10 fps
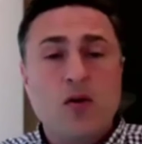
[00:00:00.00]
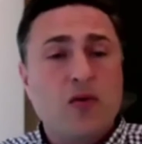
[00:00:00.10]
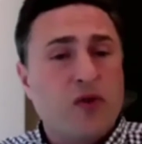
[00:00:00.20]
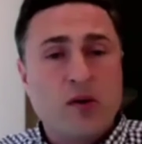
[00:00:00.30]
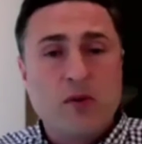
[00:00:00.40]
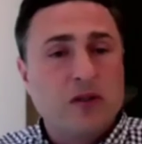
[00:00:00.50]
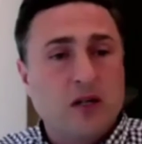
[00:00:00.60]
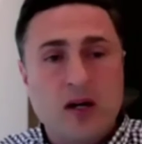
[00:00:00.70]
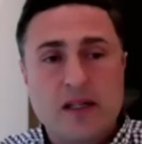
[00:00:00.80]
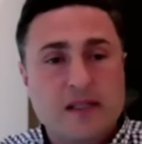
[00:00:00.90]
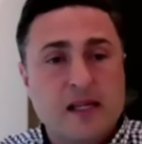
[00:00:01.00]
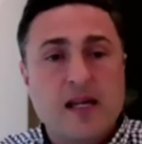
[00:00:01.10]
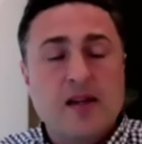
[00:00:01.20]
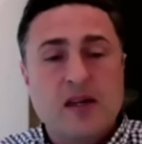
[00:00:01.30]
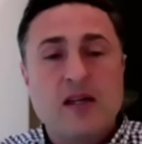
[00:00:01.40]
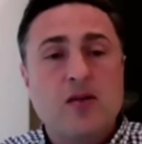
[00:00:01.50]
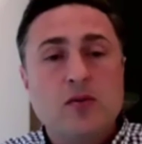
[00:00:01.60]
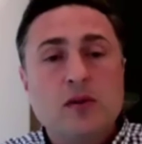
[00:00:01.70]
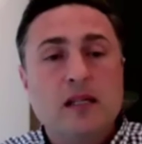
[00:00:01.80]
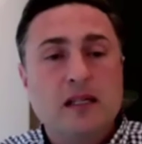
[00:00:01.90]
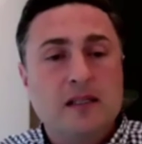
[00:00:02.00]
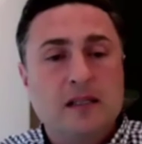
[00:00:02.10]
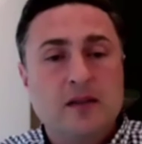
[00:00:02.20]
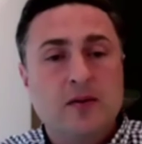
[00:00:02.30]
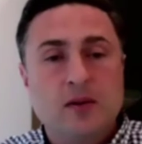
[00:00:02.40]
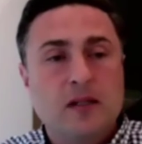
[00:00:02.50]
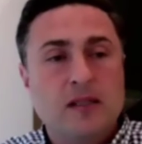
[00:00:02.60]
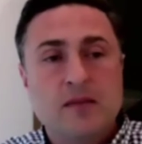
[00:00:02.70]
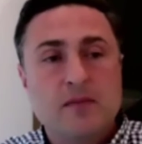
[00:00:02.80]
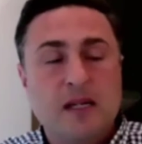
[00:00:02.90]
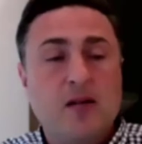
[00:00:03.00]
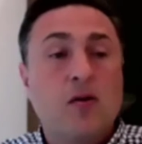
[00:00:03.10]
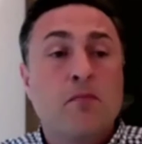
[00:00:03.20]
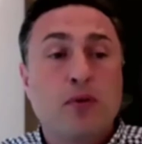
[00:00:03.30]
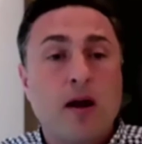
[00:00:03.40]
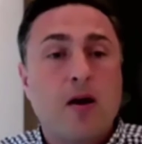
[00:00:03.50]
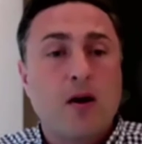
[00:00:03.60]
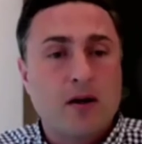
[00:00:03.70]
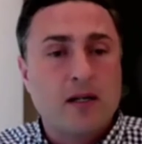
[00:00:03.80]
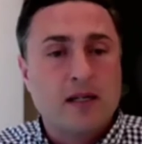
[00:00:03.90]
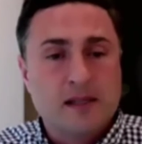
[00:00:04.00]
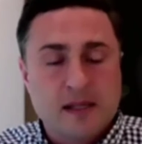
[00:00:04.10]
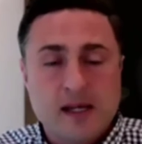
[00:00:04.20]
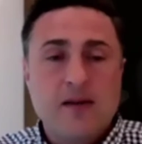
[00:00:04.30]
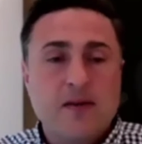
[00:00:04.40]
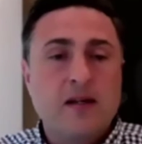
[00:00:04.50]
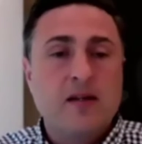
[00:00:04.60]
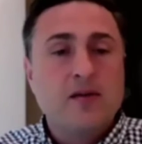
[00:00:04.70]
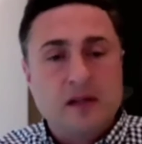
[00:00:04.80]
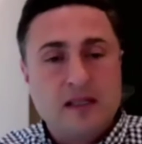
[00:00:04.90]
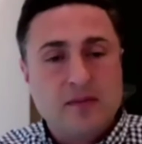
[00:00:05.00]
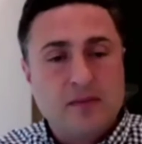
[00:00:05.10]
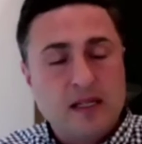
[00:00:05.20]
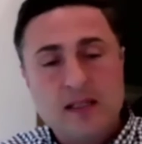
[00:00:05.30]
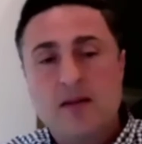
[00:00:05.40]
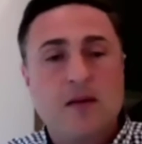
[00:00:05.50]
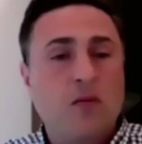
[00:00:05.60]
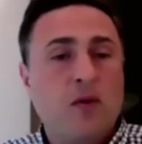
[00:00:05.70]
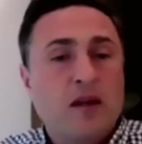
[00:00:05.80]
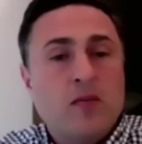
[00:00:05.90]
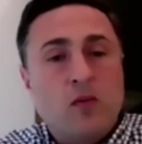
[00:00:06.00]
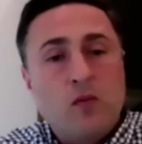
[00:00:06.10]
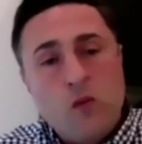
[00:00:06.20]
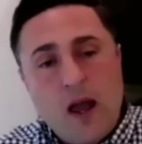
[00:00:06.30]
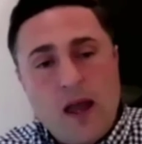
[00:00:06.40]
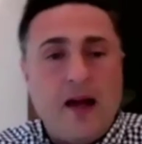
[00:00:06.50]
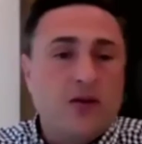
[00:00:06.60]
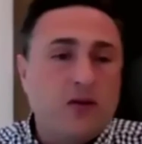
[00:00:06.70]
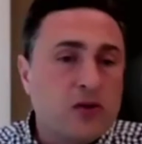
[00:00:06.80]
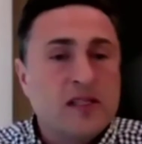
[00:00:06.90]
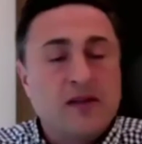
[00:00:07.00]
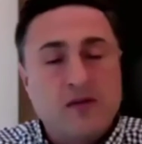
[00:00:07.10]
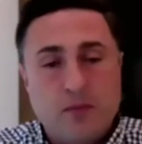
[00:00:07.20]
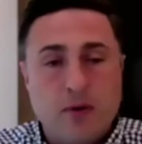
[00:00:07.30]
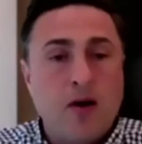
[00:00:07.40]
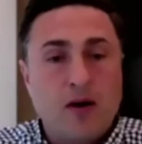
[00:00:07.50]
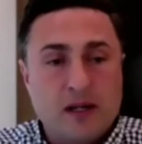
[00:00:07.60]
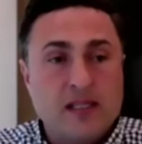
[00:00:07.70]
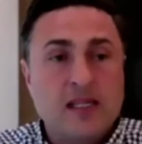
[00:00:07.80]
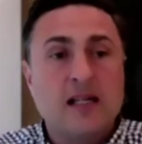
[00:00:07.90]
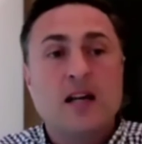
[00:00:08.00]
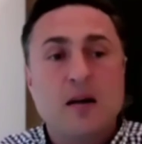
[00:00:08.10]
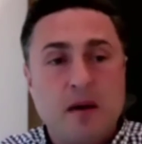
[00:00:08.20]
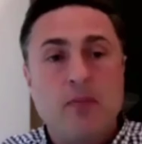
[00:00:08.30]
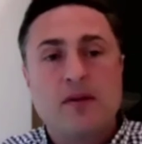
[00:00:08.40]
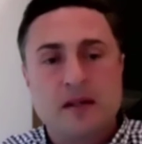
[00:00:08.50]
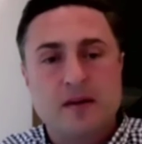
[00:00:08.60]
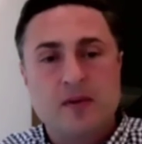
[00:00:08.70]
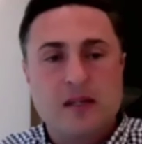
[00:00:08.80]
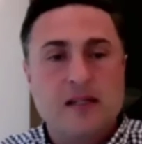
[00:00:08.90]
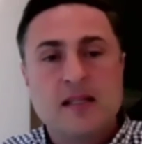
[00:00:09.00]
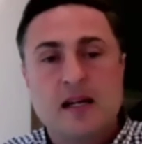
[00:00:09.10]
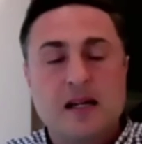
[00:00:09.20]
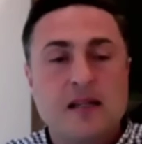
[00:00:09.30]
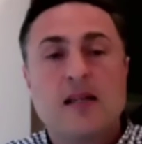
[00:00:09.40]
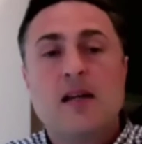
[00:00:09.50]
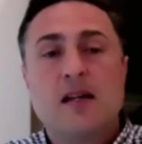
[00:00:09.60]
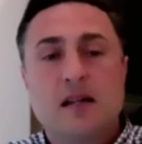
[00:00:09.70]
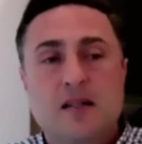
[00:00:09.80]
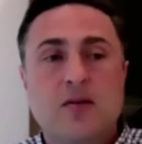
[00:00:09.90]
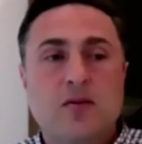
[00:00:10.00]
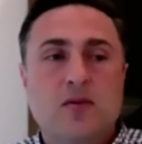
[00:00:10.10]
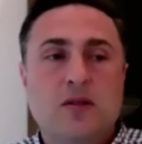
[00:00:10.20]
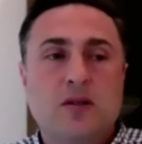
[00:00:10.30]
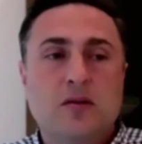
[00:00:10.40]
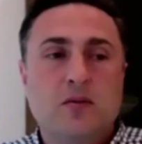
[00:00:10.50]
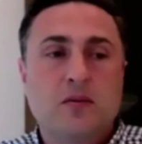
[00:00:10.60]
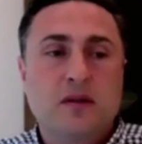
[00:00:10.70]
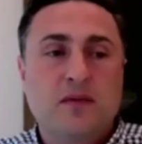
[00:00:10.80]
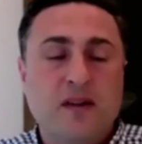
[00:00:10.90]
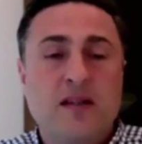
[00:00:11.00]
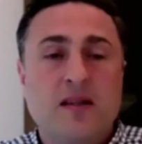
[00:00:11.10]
thermal targets that you need to meet, or priorities that you need to meet, that we can weigh out those different priorities and come up with a design to fit